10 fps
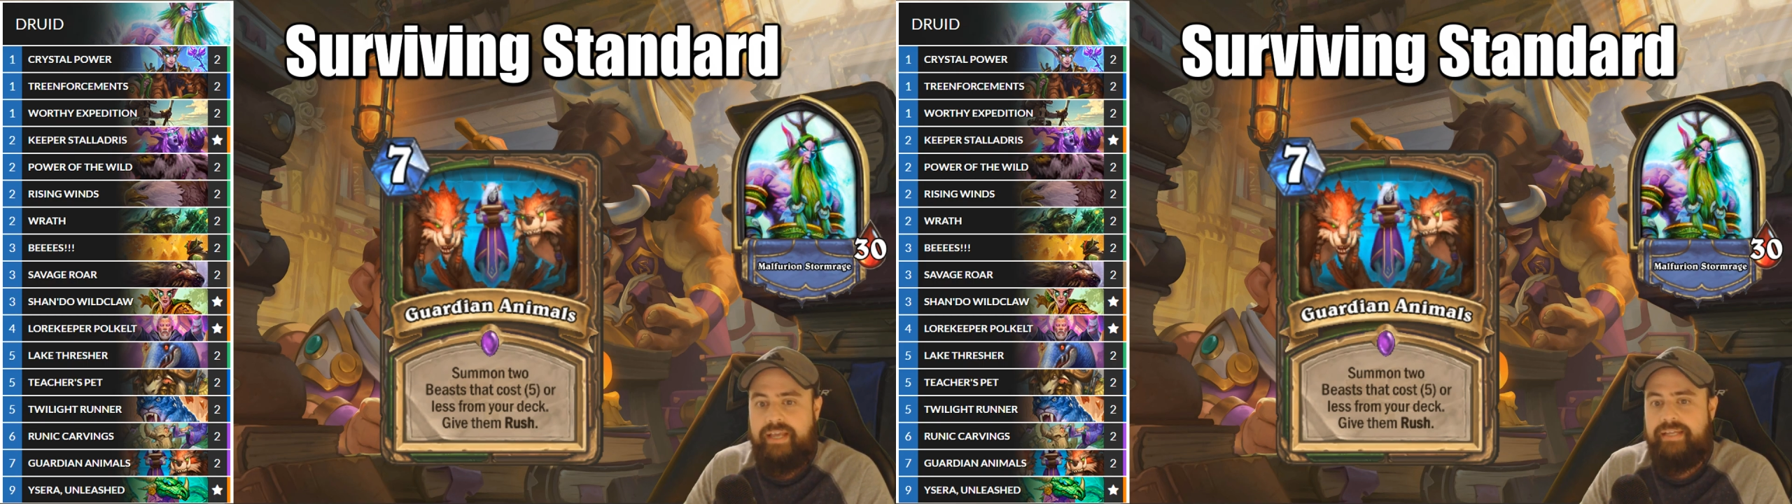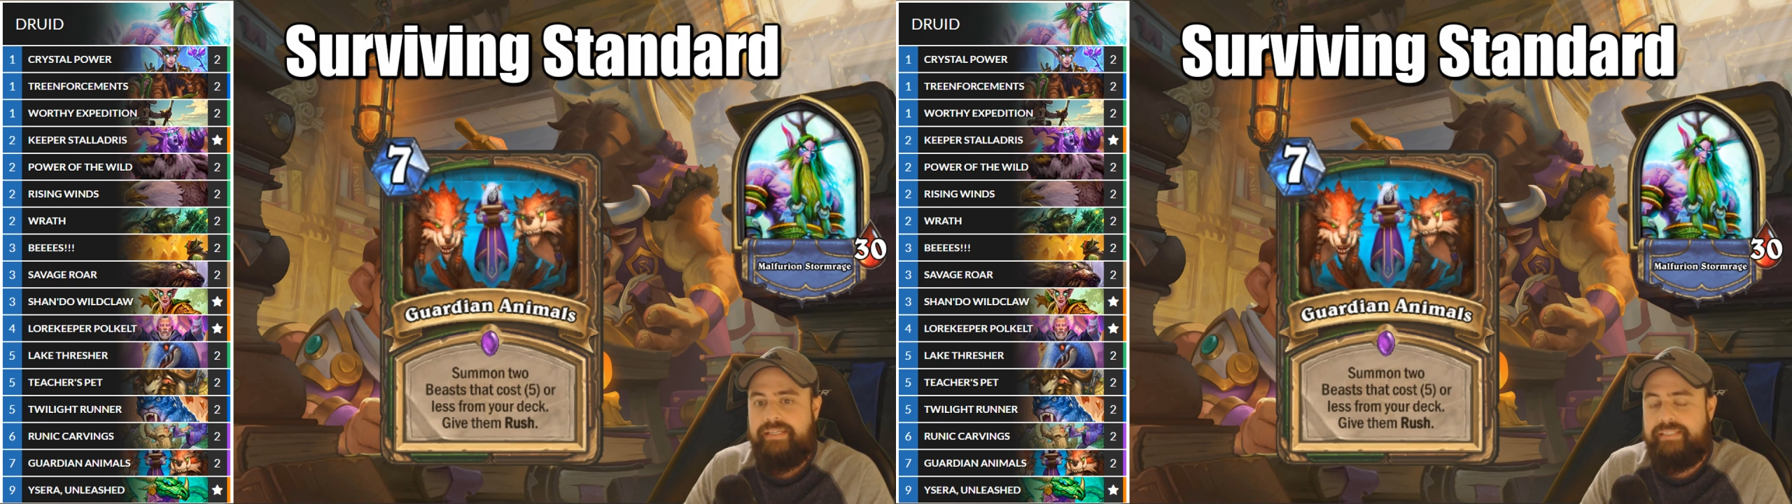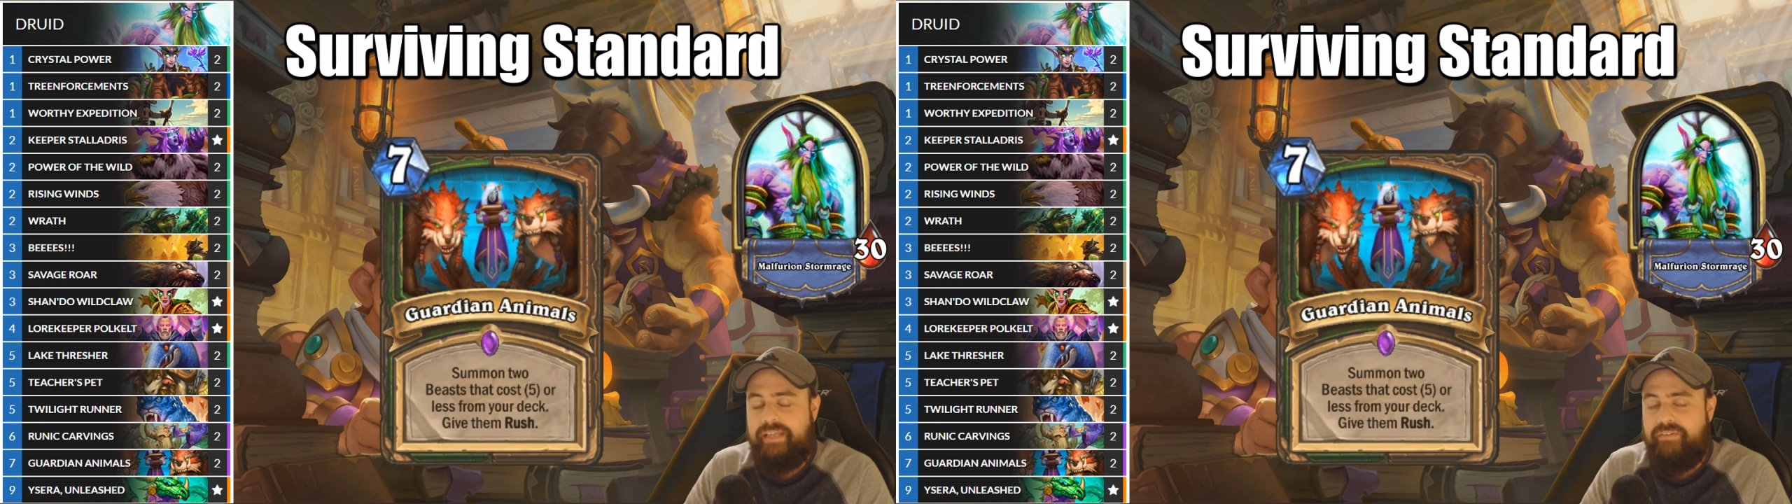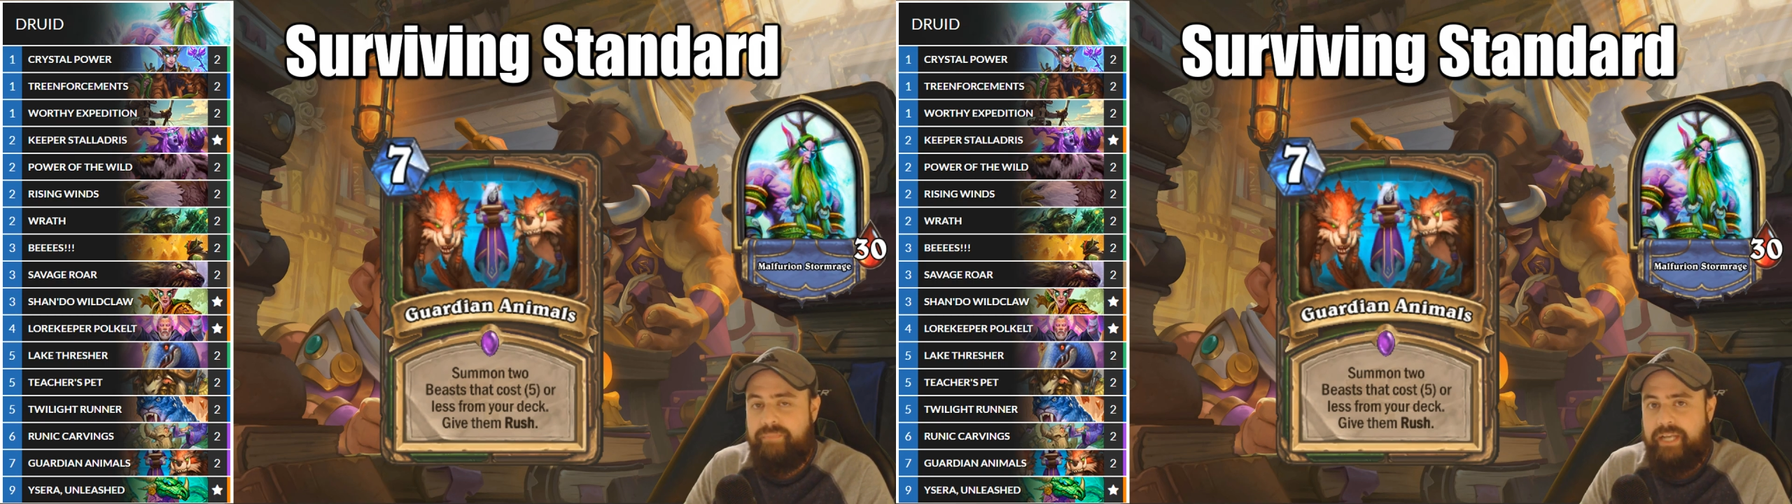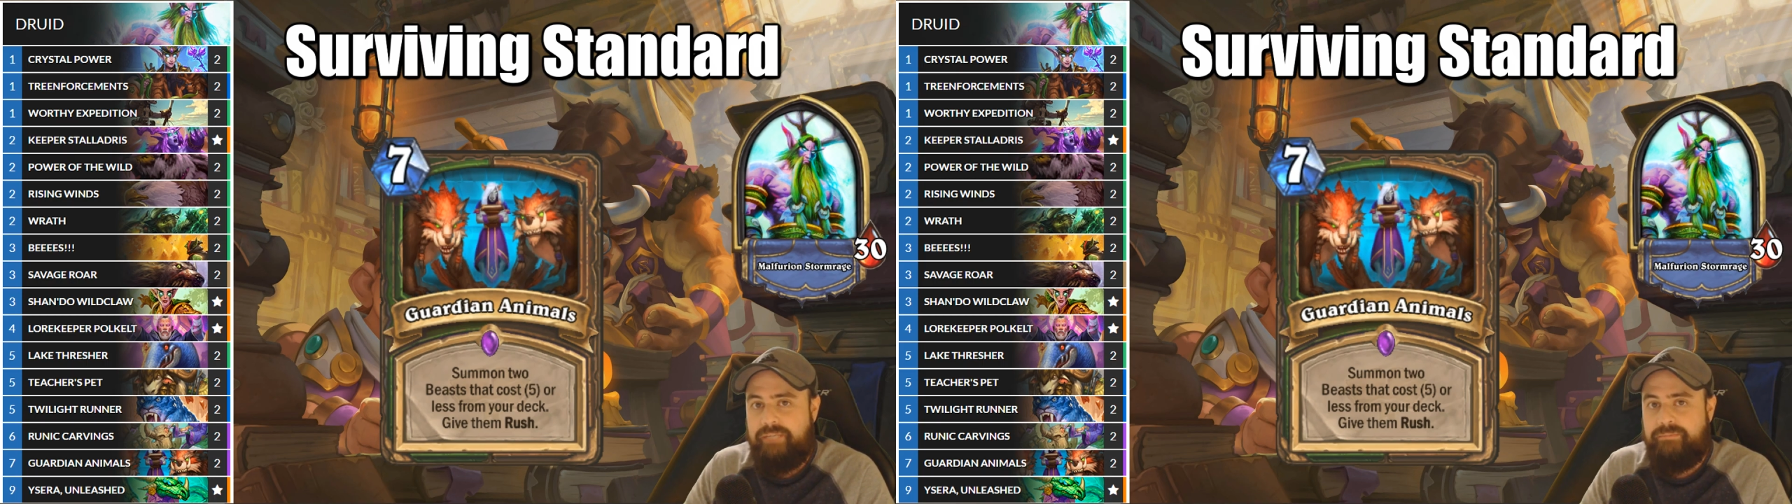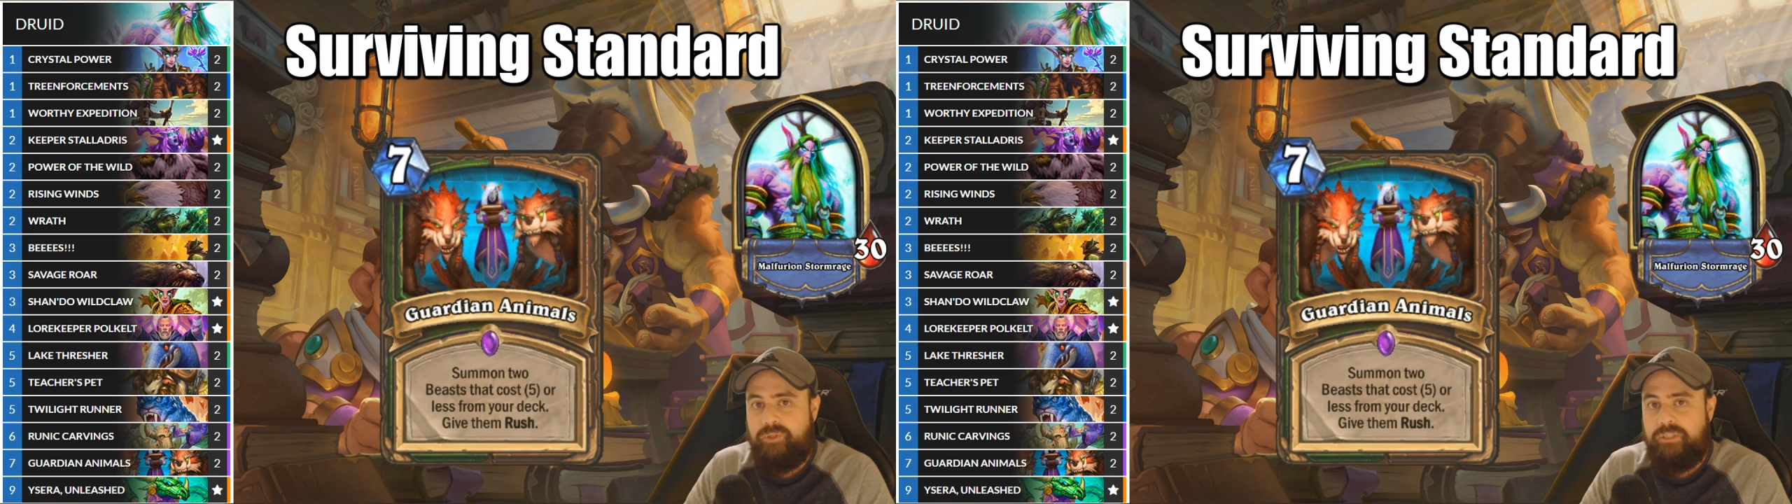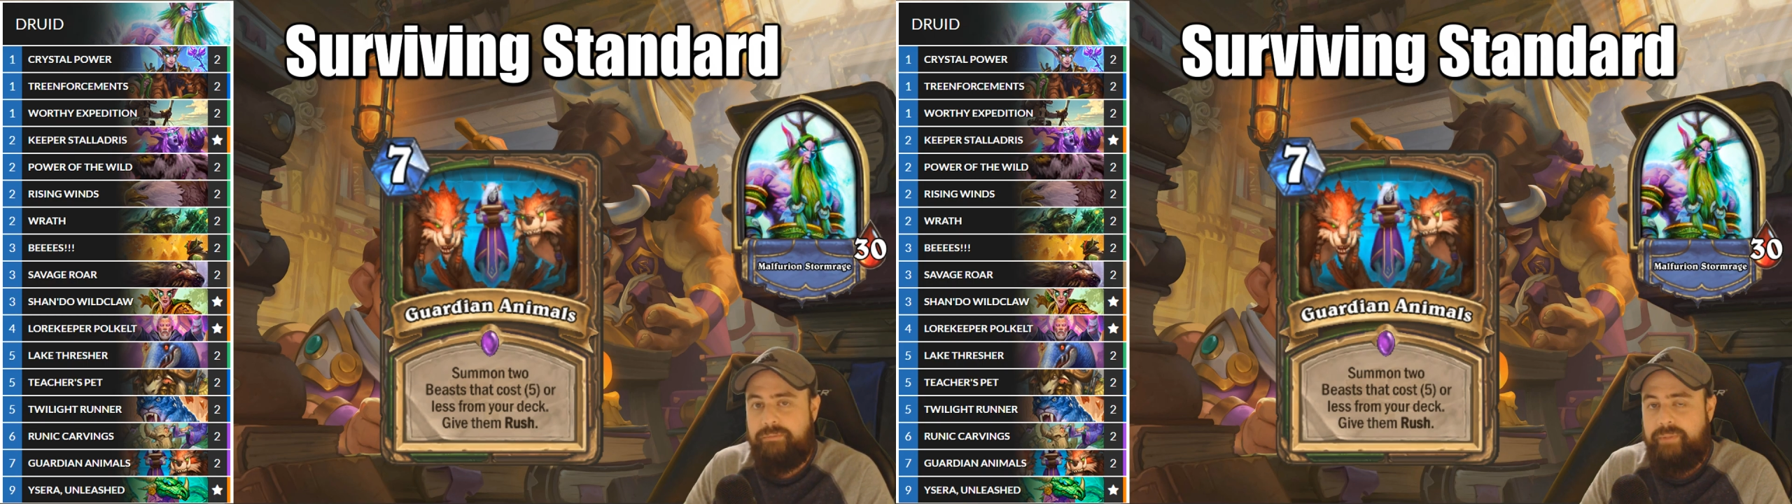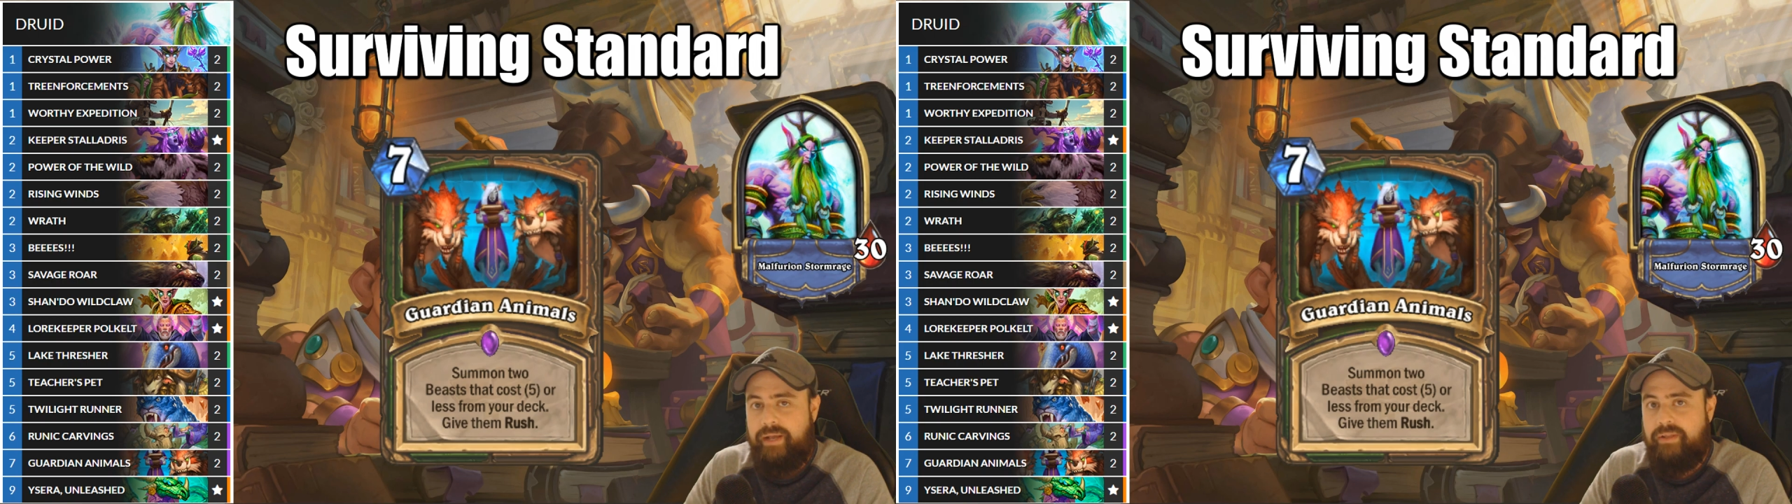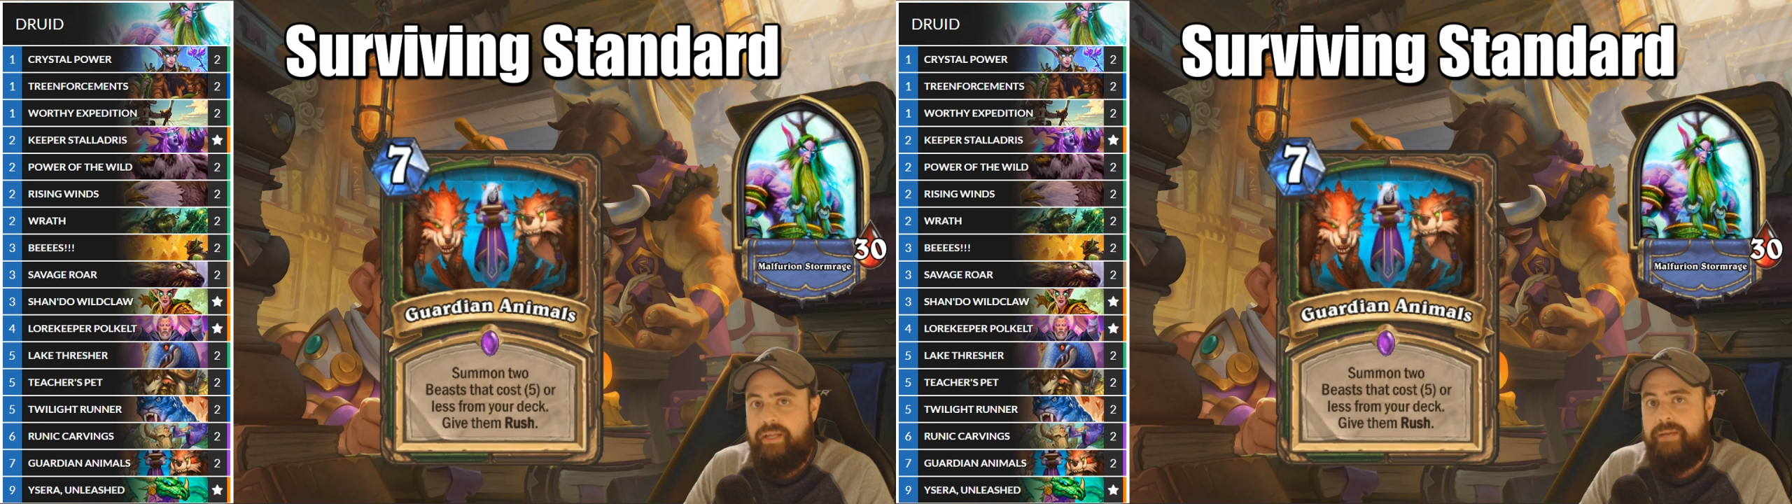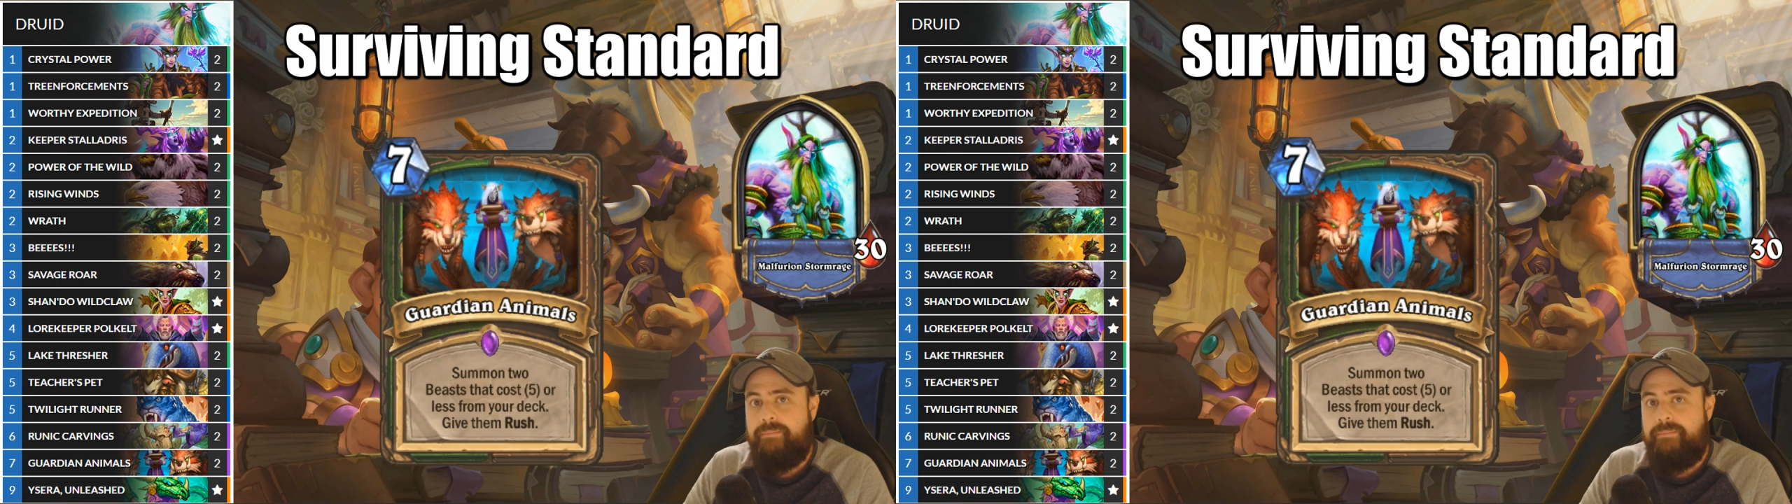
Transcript: 7 mana Druid spell,